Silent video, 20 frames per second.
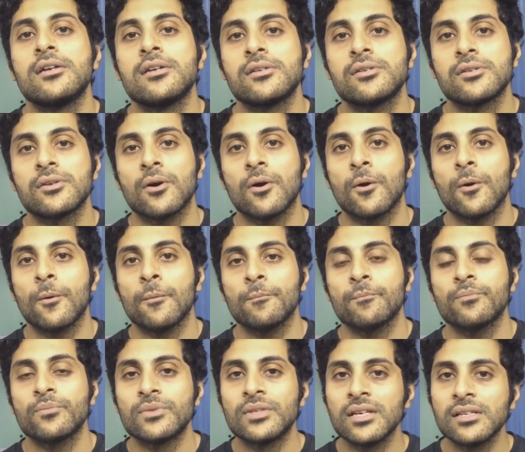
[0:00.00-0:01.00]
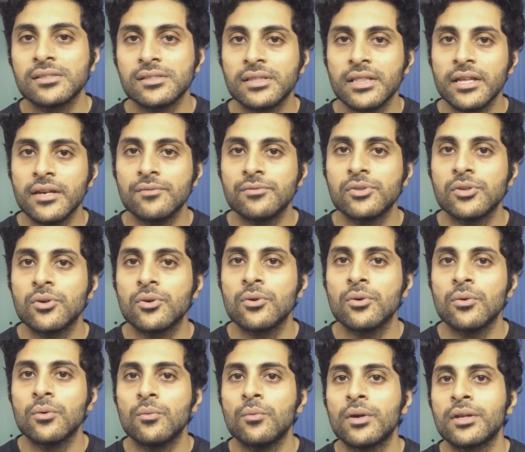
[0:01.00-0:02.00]
So this leaves
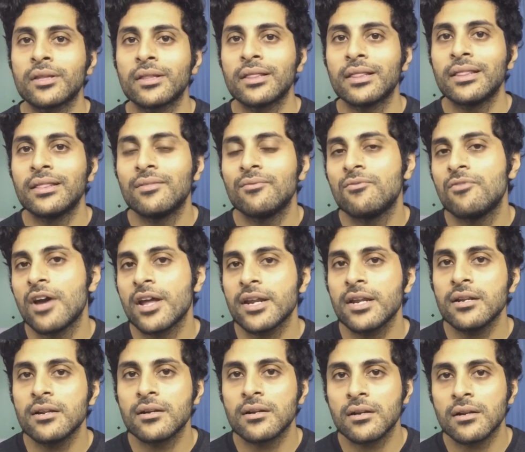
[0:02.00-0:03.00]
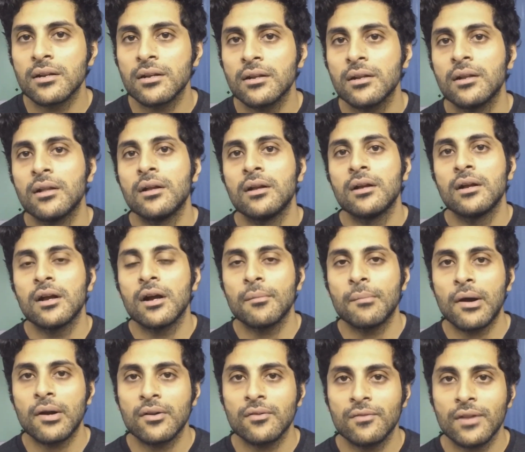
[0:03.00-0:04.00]
you with very little
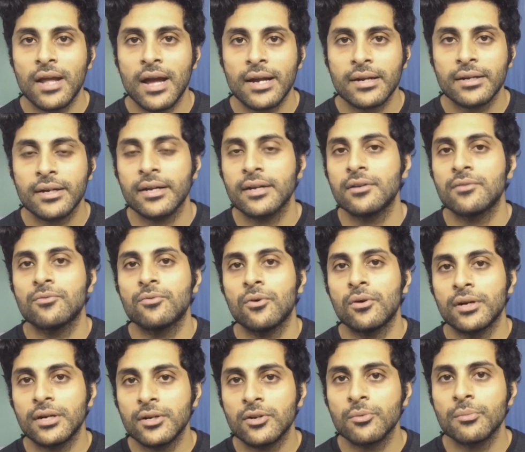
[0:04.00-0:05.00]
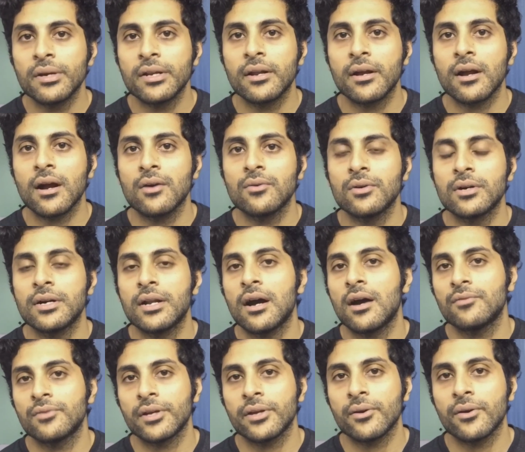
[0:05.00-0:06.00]
amount of lactate for it to be recovered
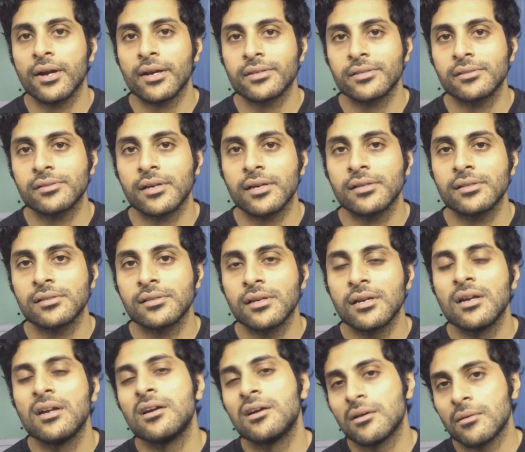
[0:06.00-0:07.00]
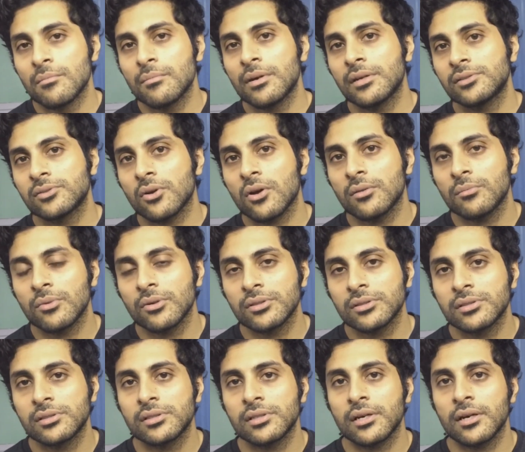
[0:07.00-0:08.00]
after your exercise, but it's
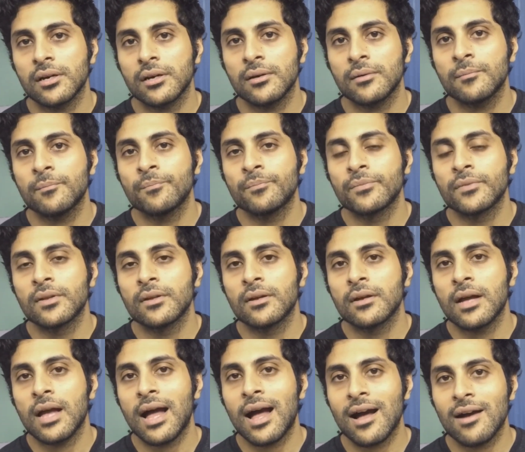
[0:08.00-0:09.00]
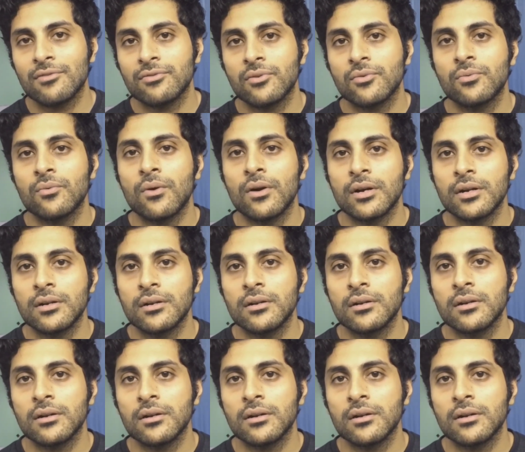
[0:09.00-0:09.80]
almost half of what